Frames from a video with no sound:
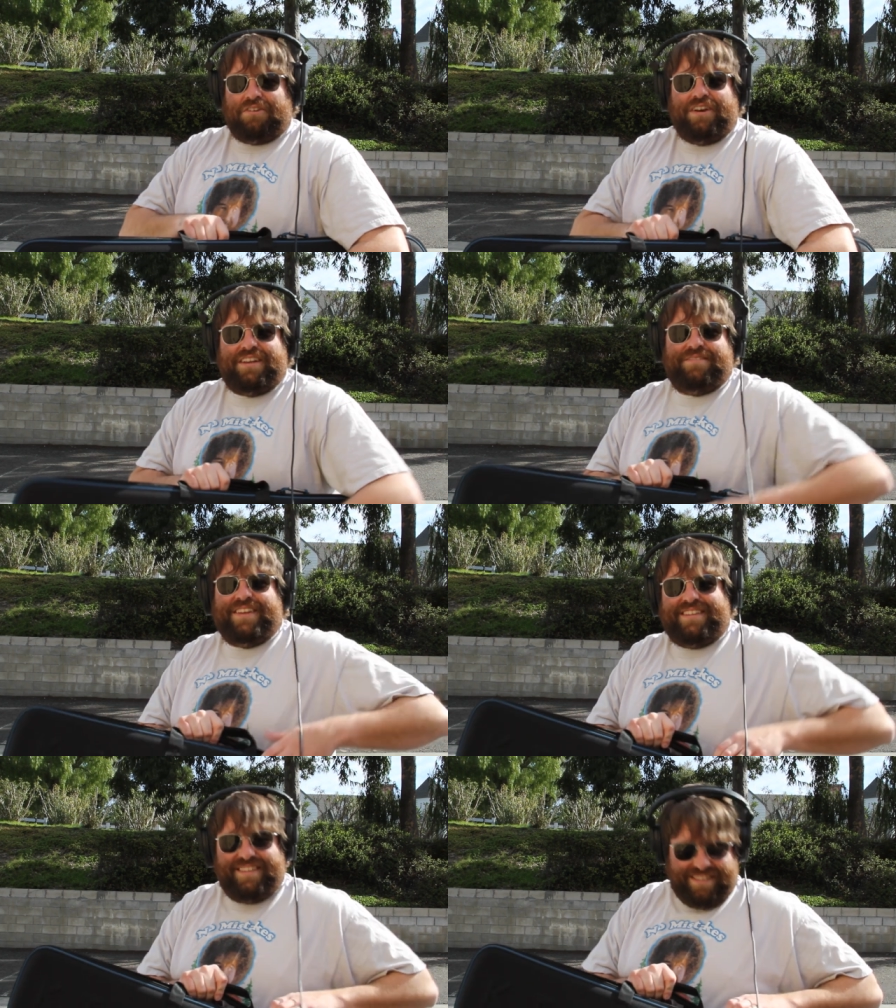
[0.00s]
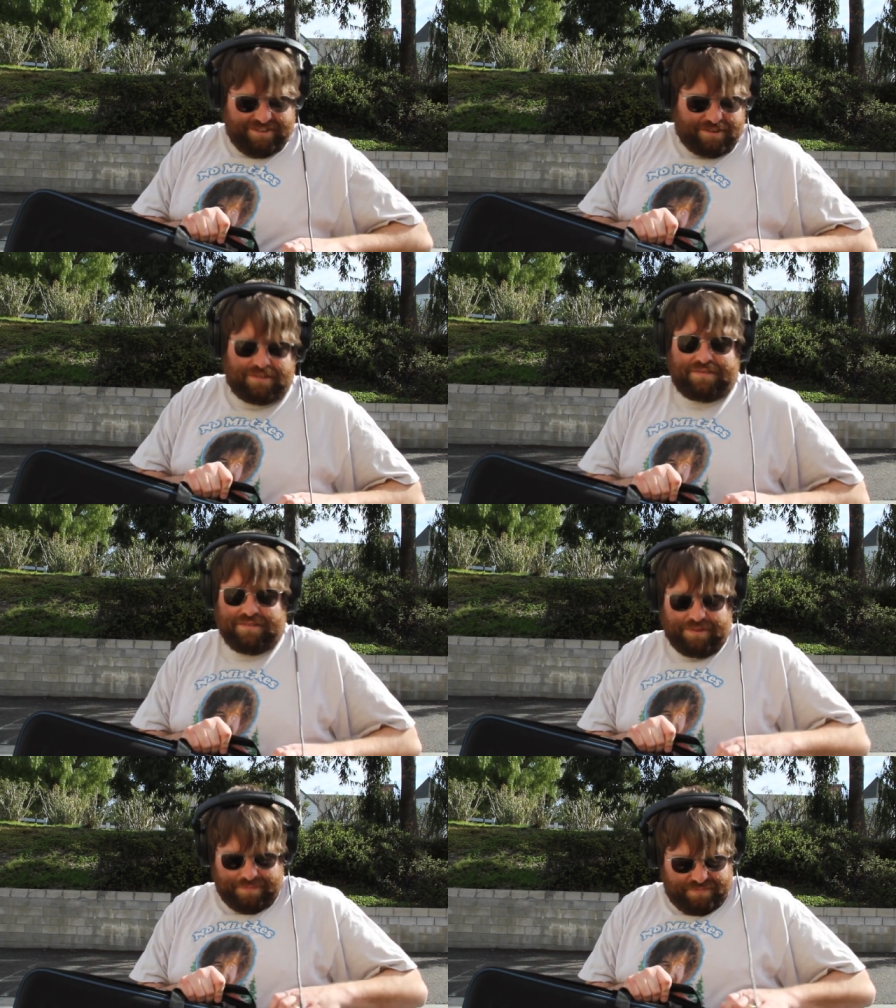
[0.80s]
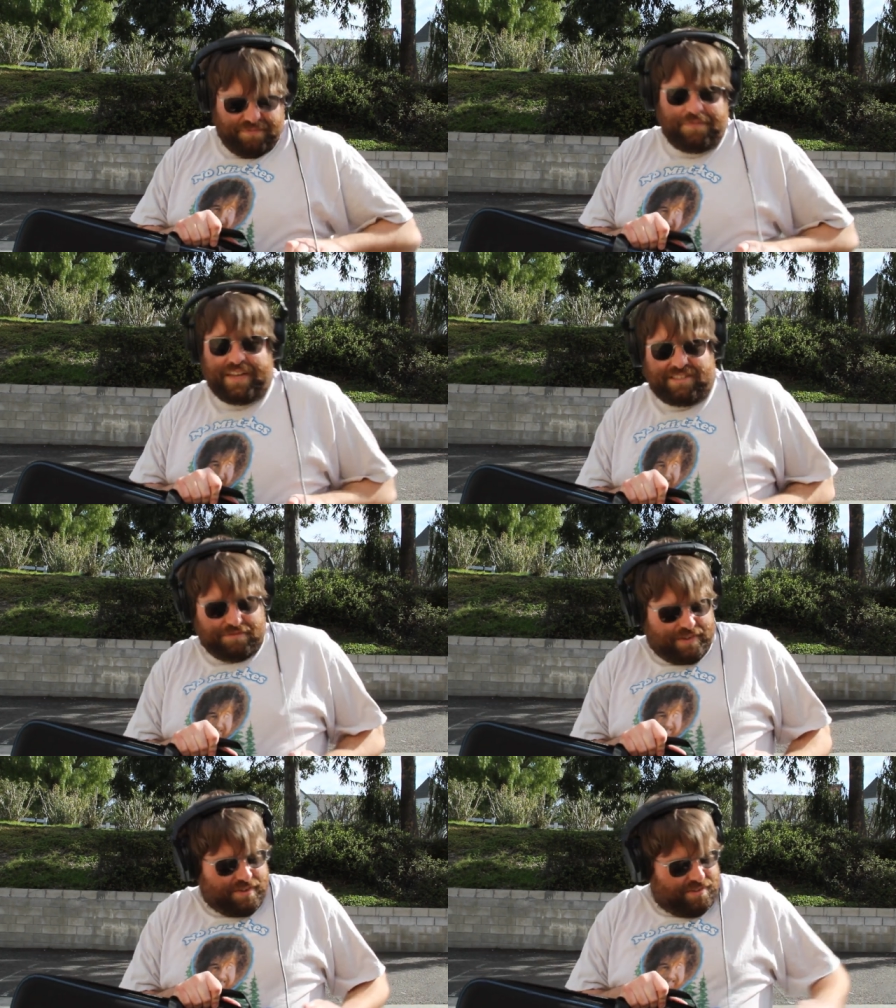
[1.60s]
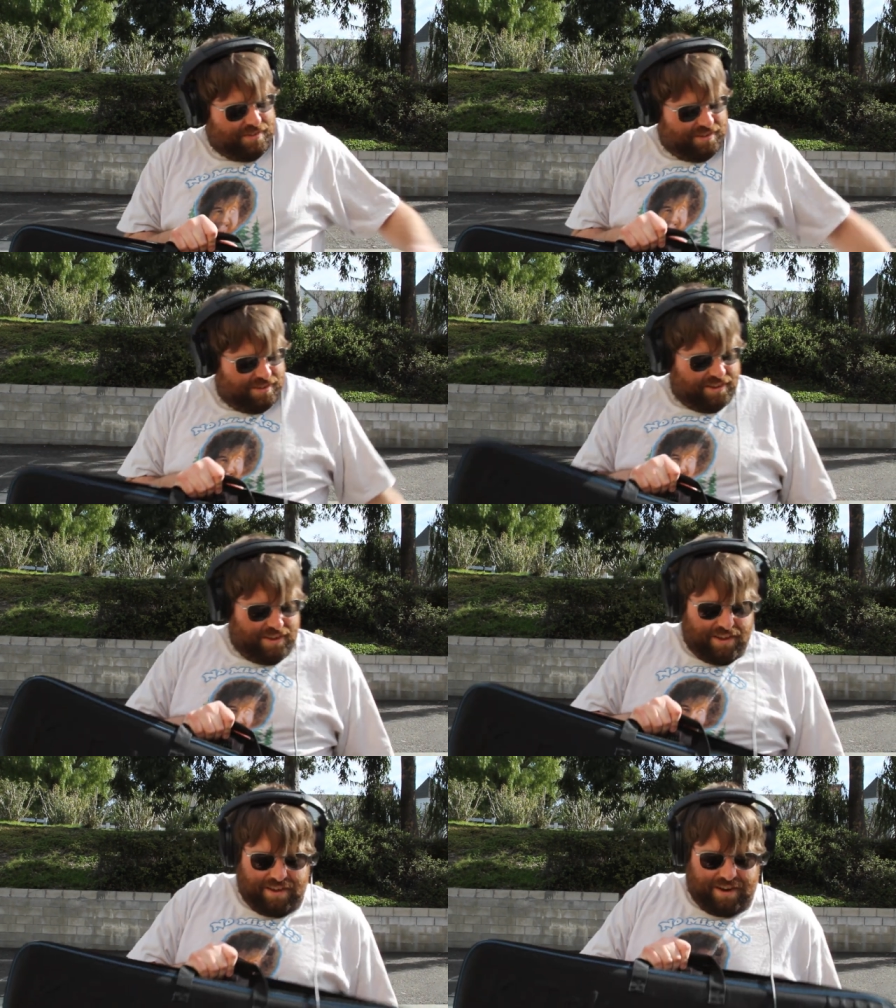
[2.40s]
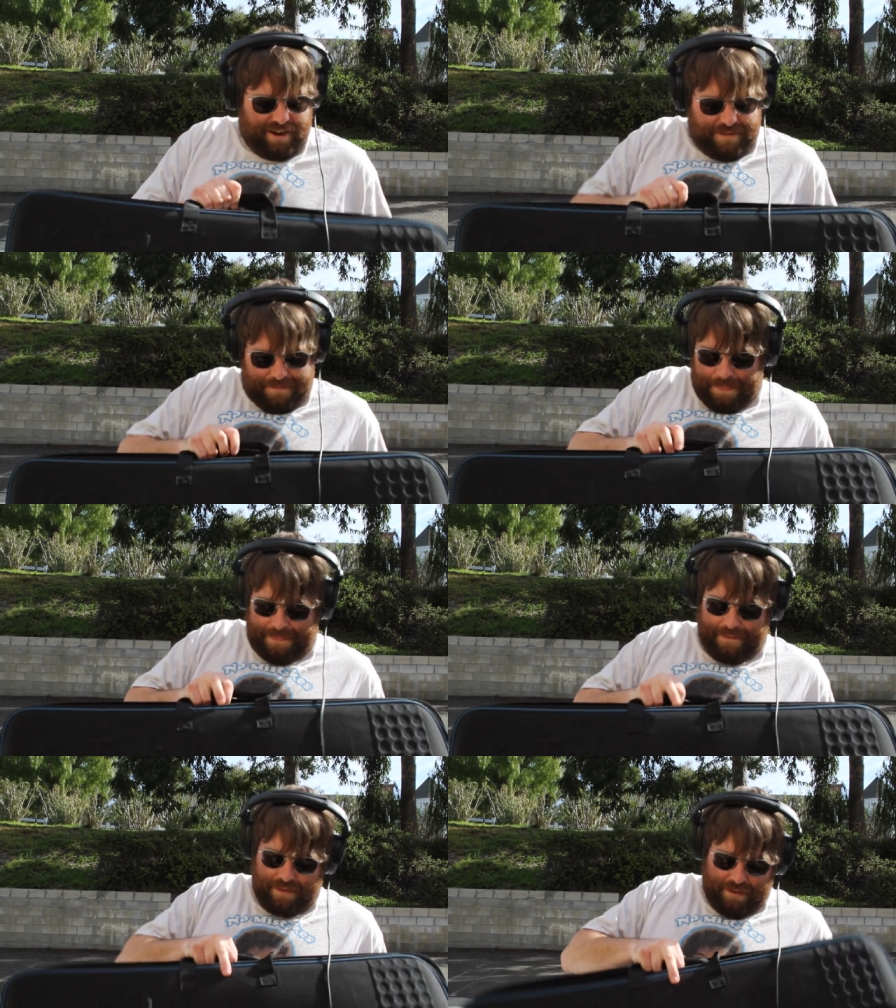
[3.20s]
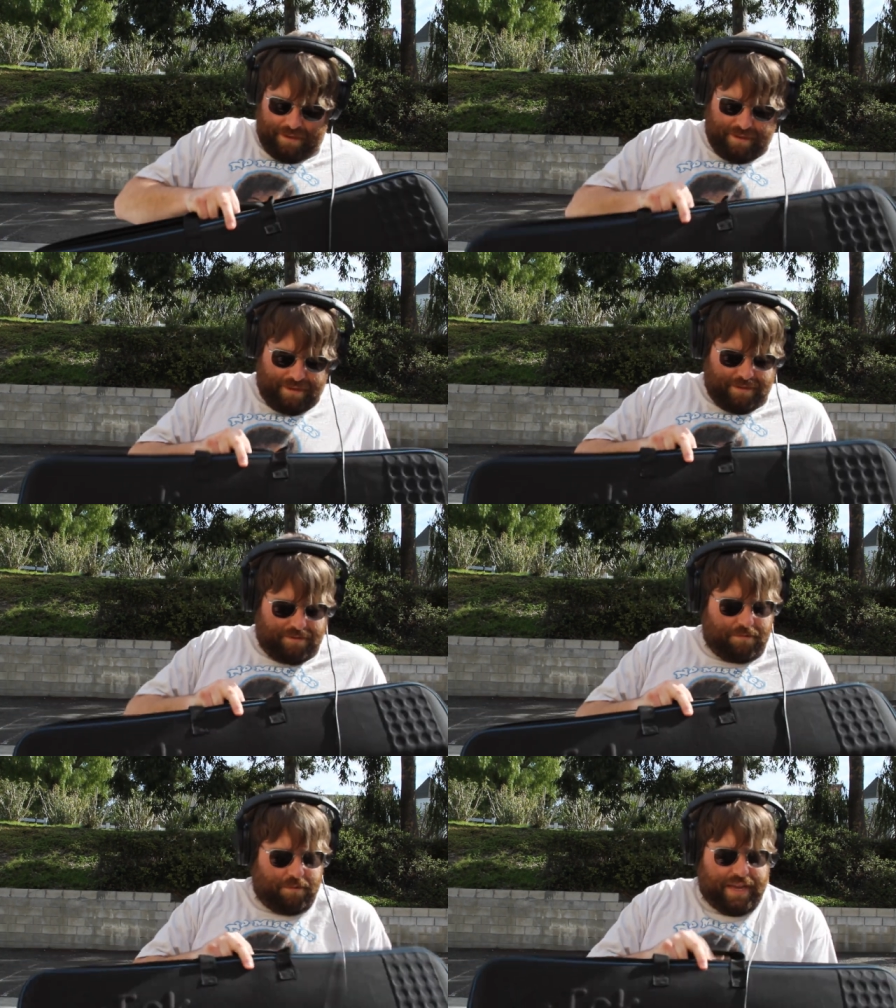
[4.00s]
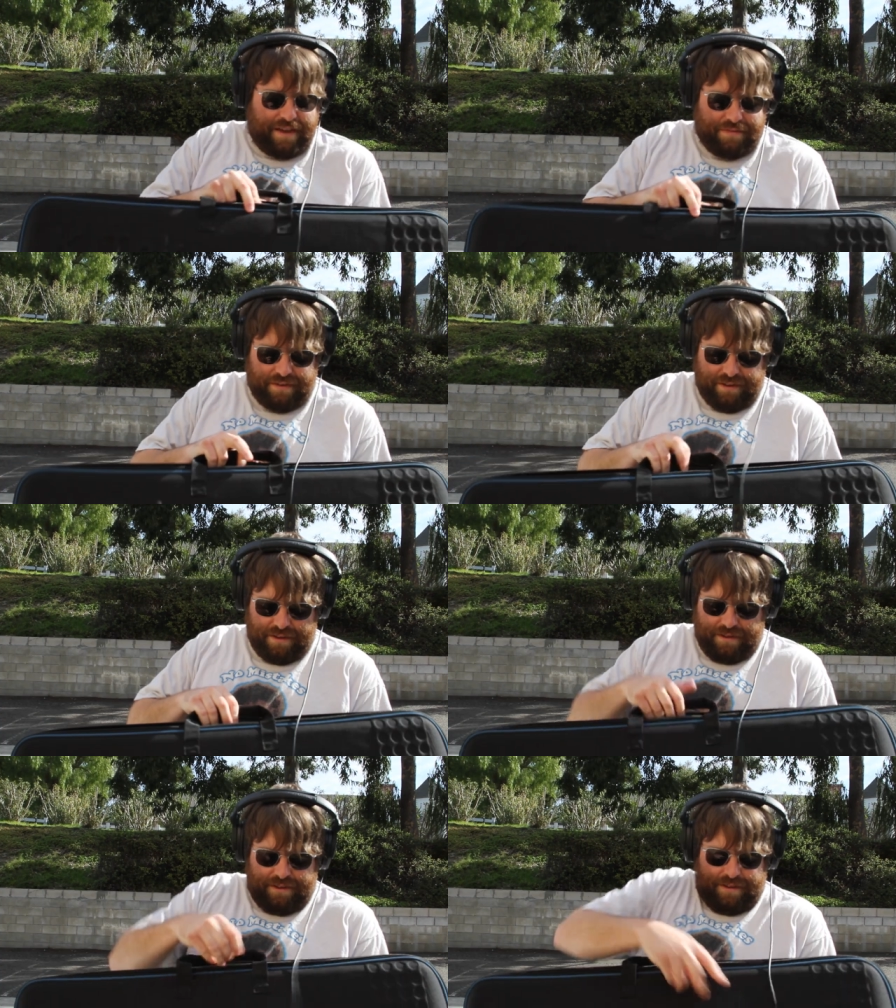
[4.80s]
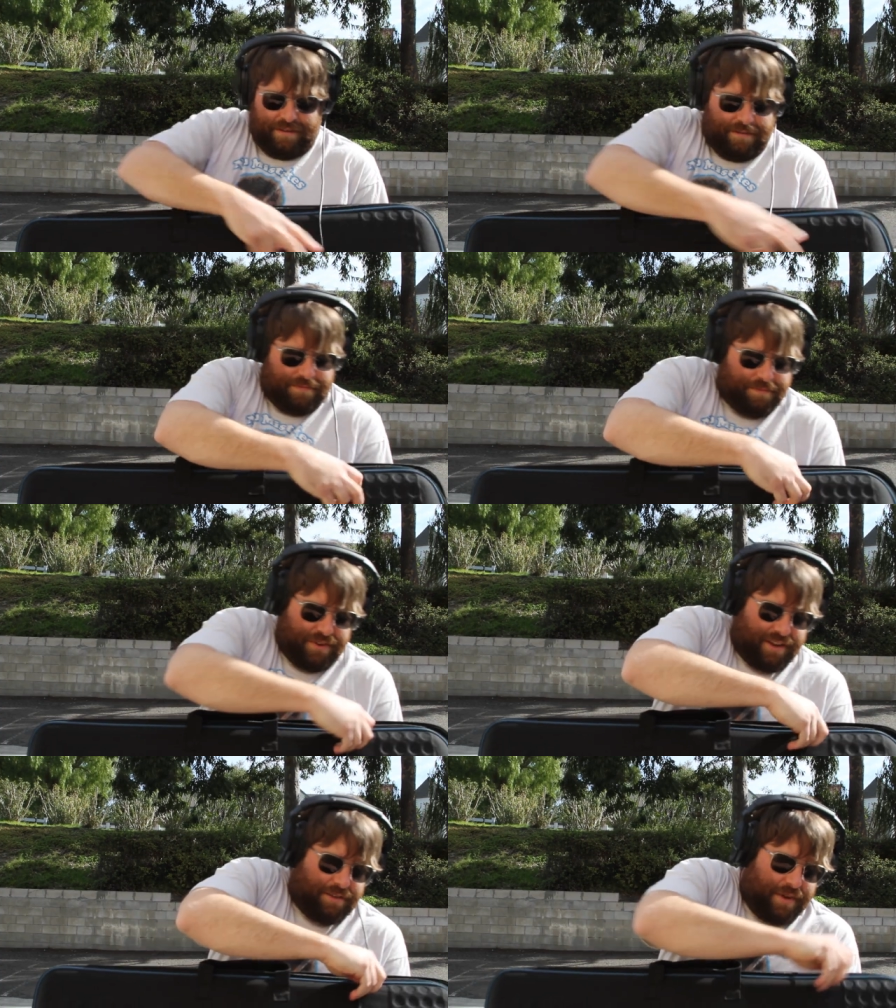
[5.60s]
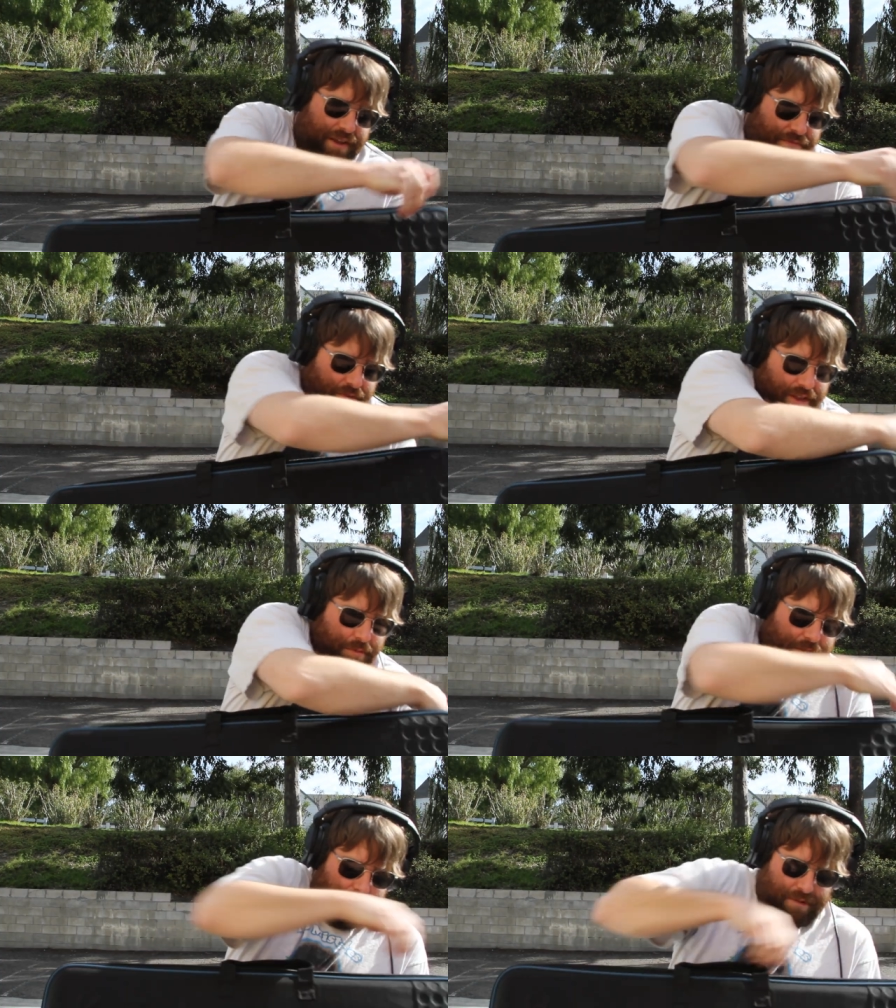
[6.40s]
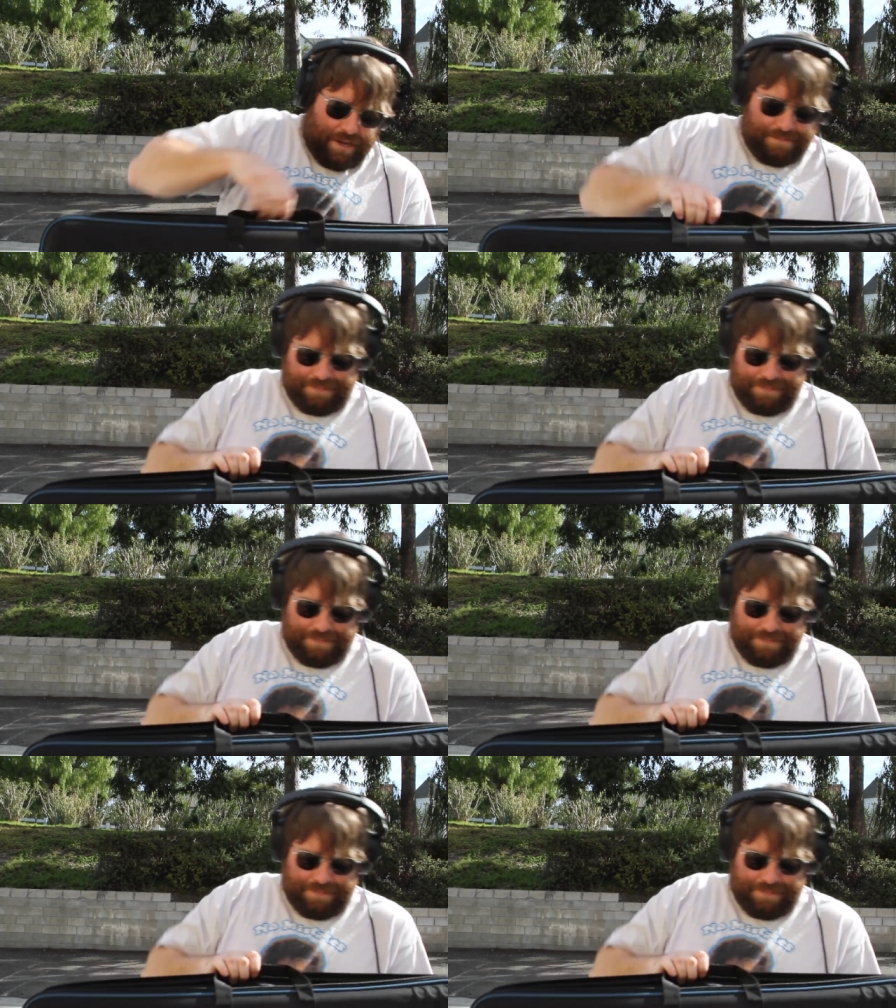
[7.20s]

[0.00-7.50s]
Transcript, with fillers: Christmas or, or Festivus. All right, what do we have? Besides my headphone cable in the way.